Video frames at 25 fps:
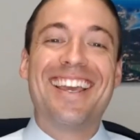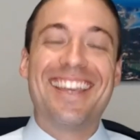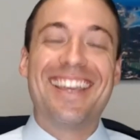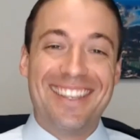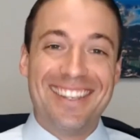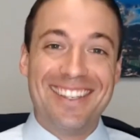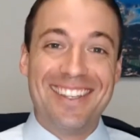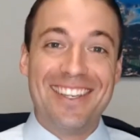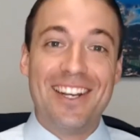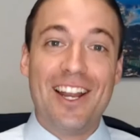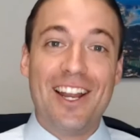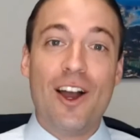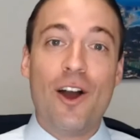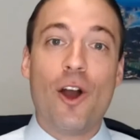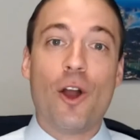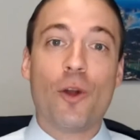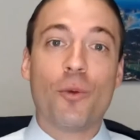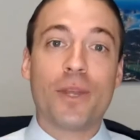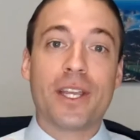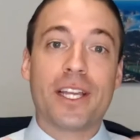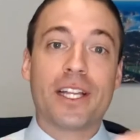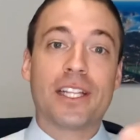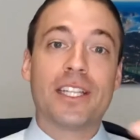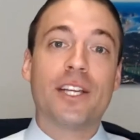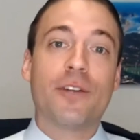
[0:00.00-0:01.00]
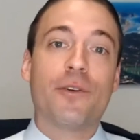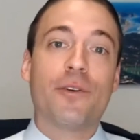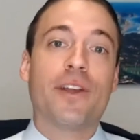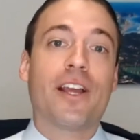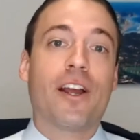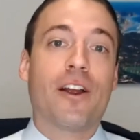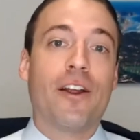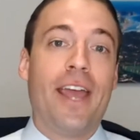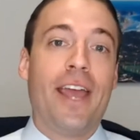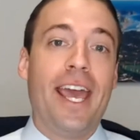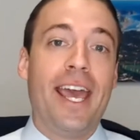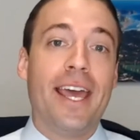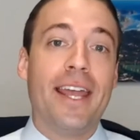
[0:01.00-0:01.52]
You know, are we clearing our
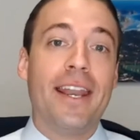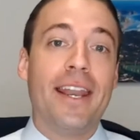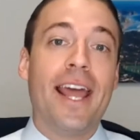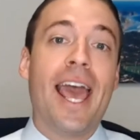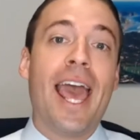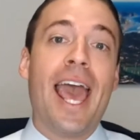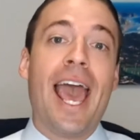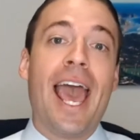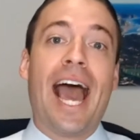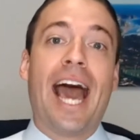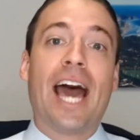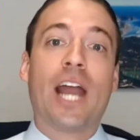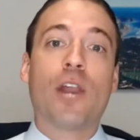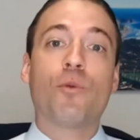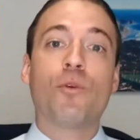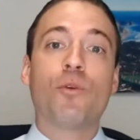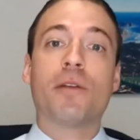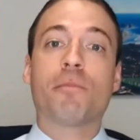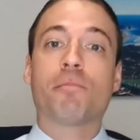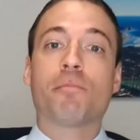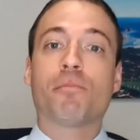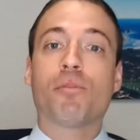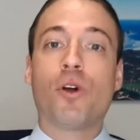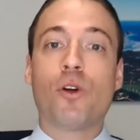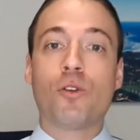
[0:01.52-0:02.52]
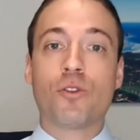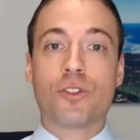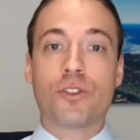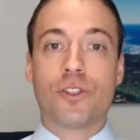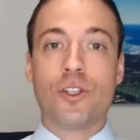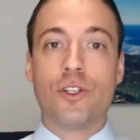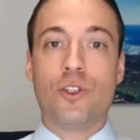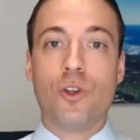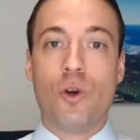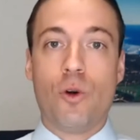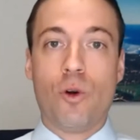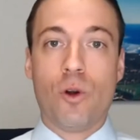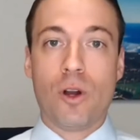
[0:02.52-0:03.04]
head? How do we approach the
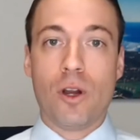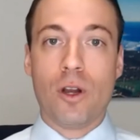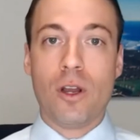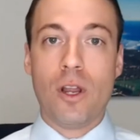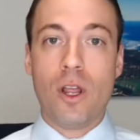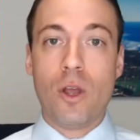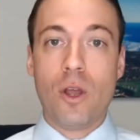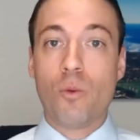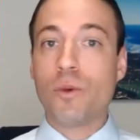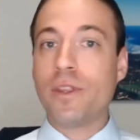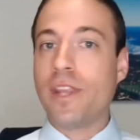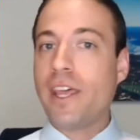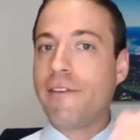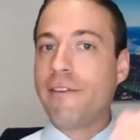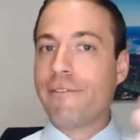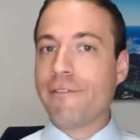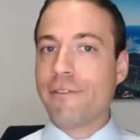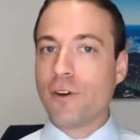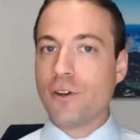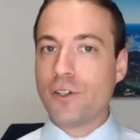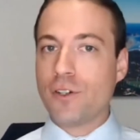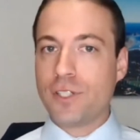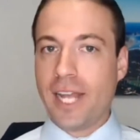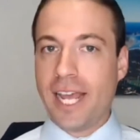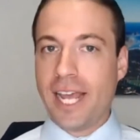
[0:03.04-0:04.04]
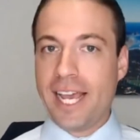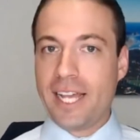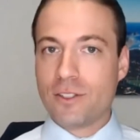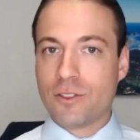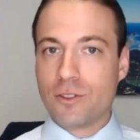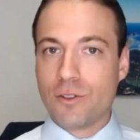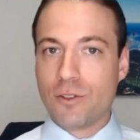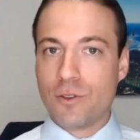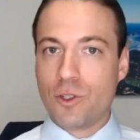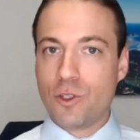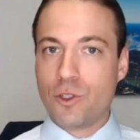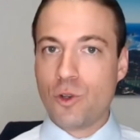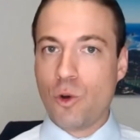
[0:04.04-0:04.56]
door? When they first answer
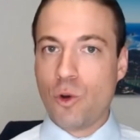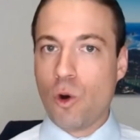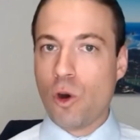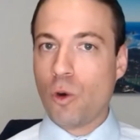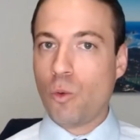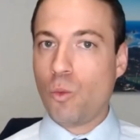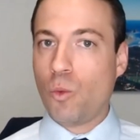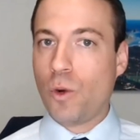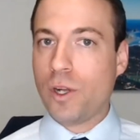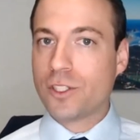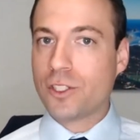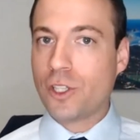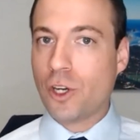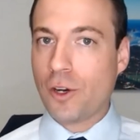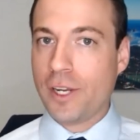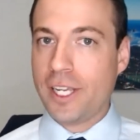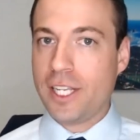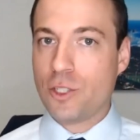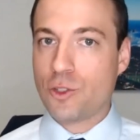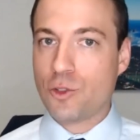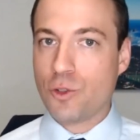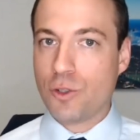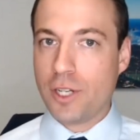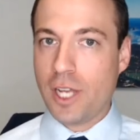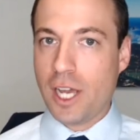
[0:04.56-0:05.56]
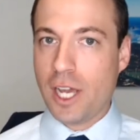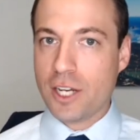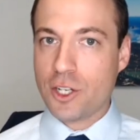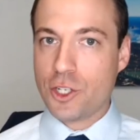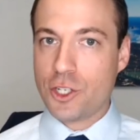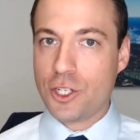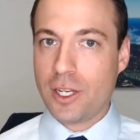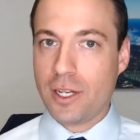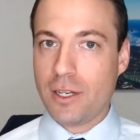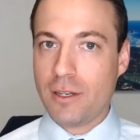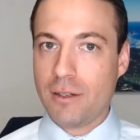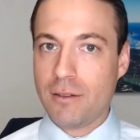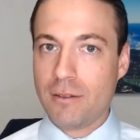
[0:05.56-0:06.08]
the door, what's our
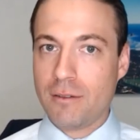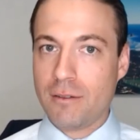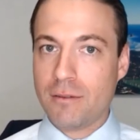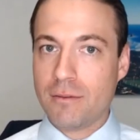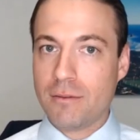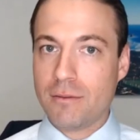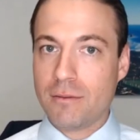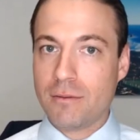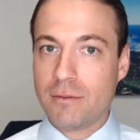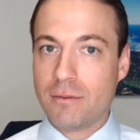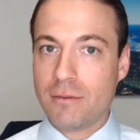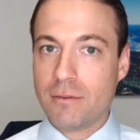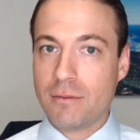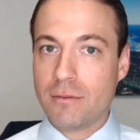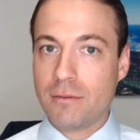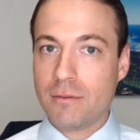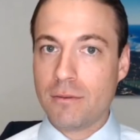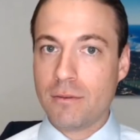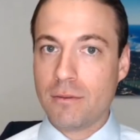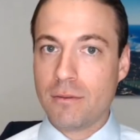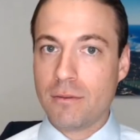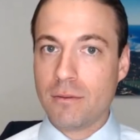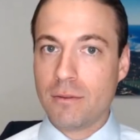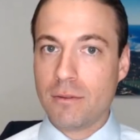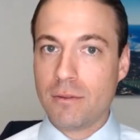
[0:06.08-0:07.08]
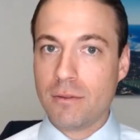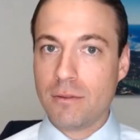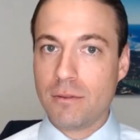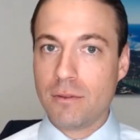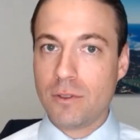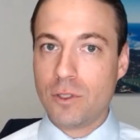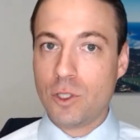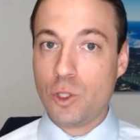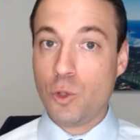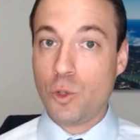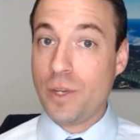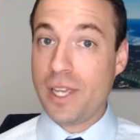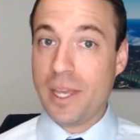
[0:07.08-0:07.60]
introduction?
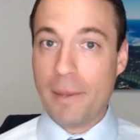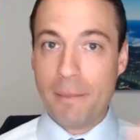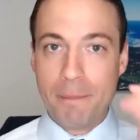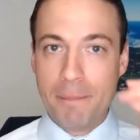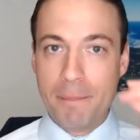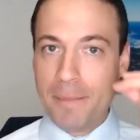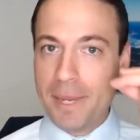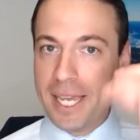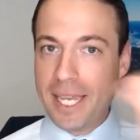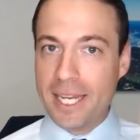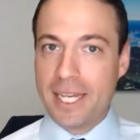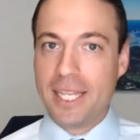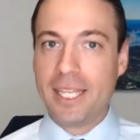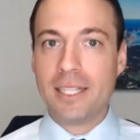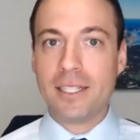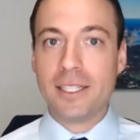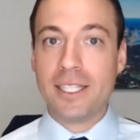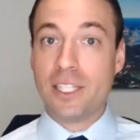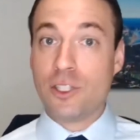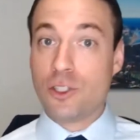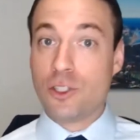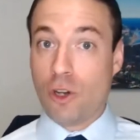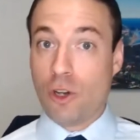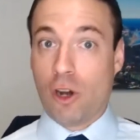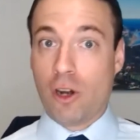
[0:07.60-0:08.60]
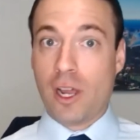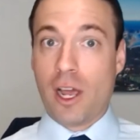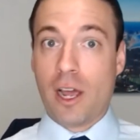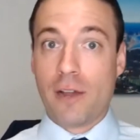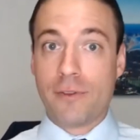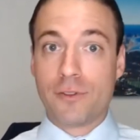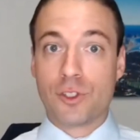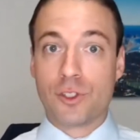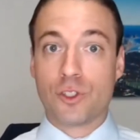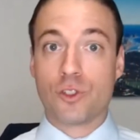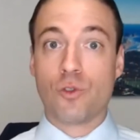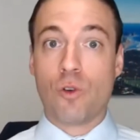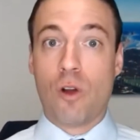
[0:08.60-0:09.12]
Do we immediately start off
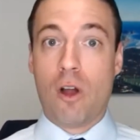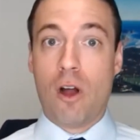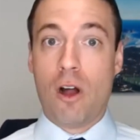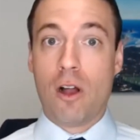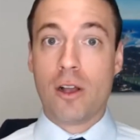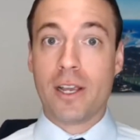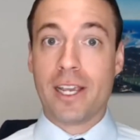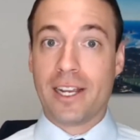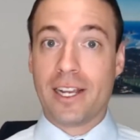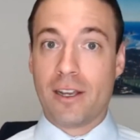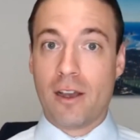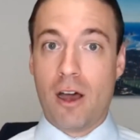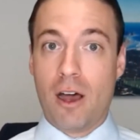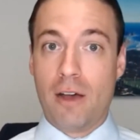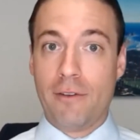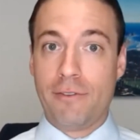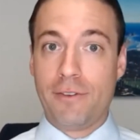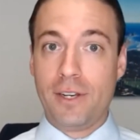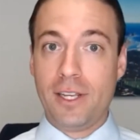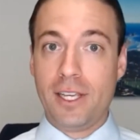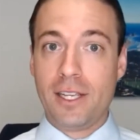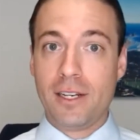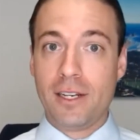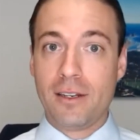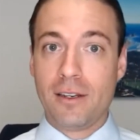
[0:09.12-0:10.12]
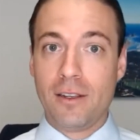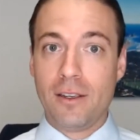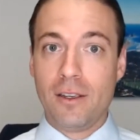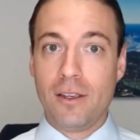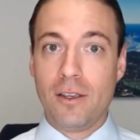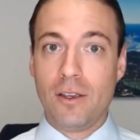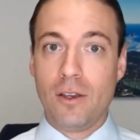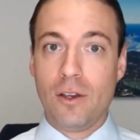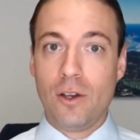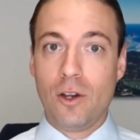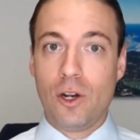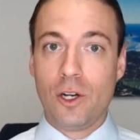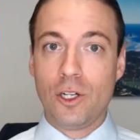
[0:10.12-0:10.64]
strong and confident?
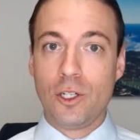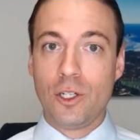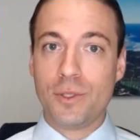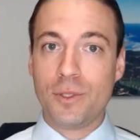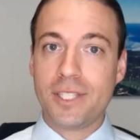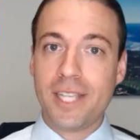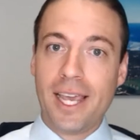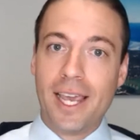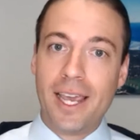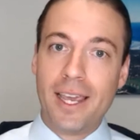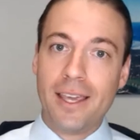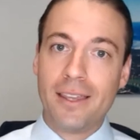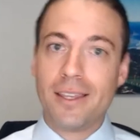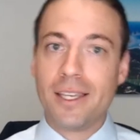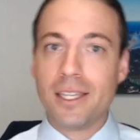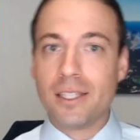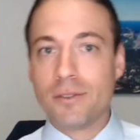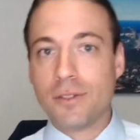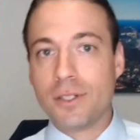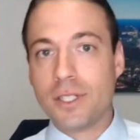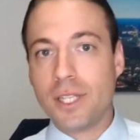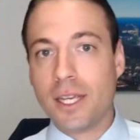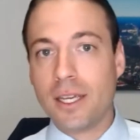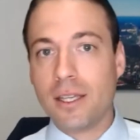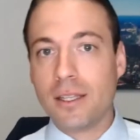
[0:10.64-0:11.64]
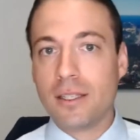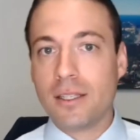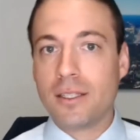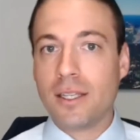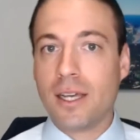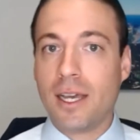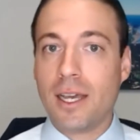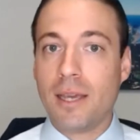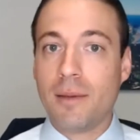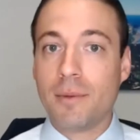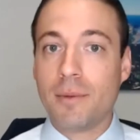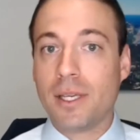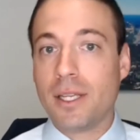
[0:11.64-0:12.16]
Or do we say, hey, thanks for taking the
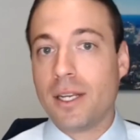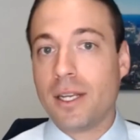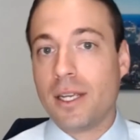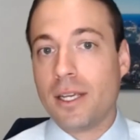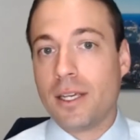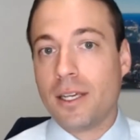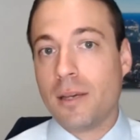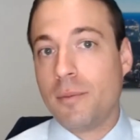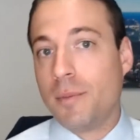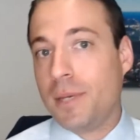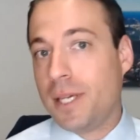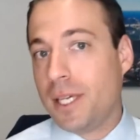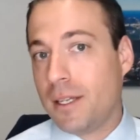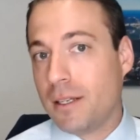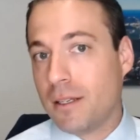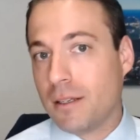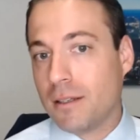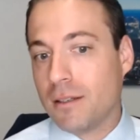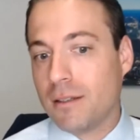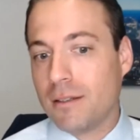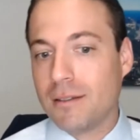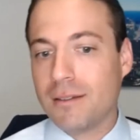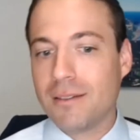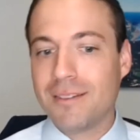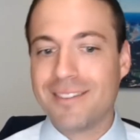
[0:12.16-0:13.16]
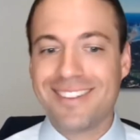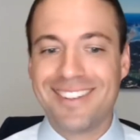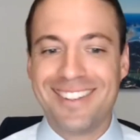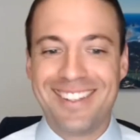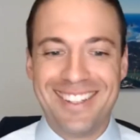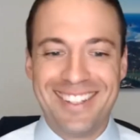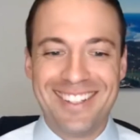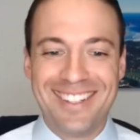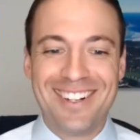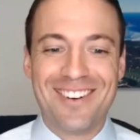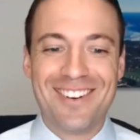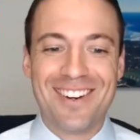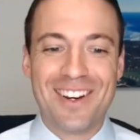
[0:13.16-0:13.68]
time. Can I come in?
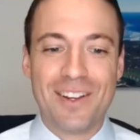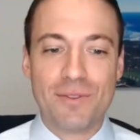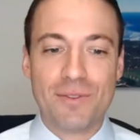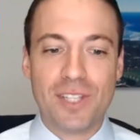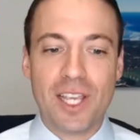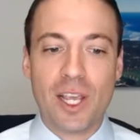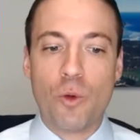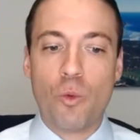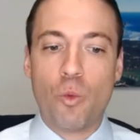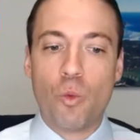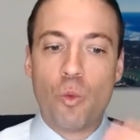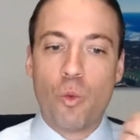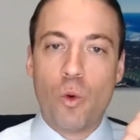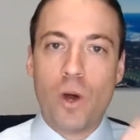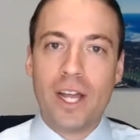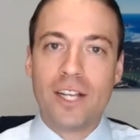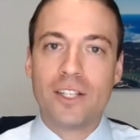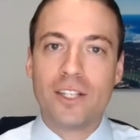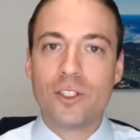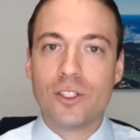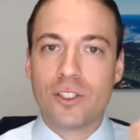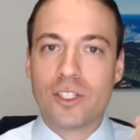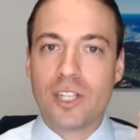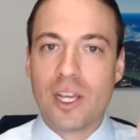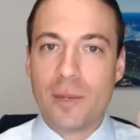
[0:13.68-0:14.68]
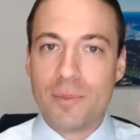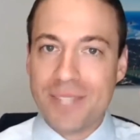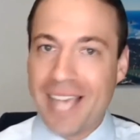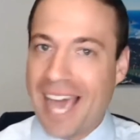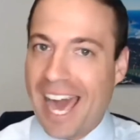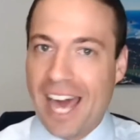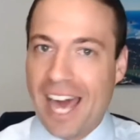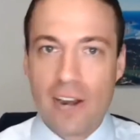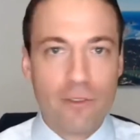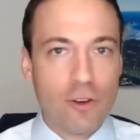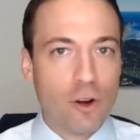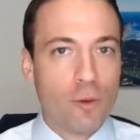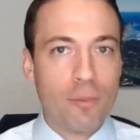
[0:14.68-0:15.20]
You know what I'm saying? What comes
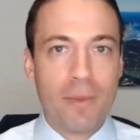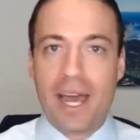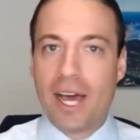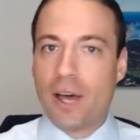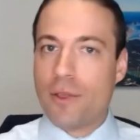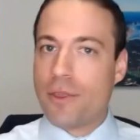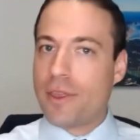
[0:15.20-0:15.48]
out of our mouth